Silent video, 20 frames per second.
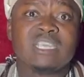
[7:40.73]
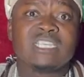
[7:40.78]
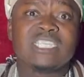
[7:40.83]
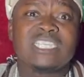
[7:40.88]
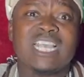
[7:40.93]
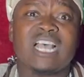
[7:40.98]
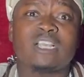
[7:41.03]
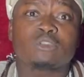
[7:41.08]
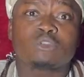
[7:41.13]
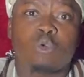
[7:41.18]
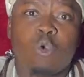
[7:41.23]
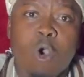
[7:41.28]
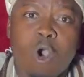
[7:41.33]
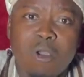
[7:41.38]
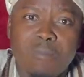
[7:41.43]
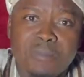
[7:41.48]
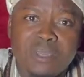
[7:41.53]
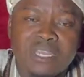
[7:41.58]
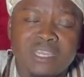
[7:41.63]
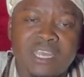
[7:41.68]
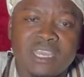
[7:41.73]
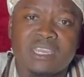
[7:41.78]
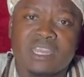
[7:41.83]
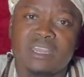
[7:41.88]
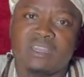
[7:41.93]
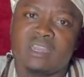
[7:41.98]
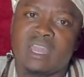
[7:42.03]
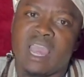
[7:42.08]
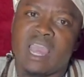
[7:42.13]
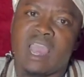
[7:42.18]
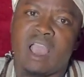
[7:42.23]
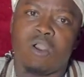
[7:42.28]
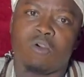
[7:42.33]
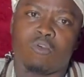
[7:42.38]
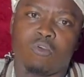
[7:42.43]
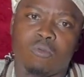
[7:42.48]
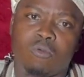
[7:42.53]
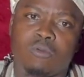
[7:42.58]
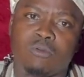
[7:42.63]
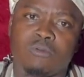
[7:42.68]
Just call me, the great
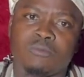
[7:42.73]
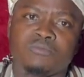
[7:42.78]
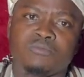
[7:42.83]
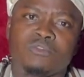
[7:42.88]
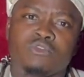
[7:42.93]
Yakubu,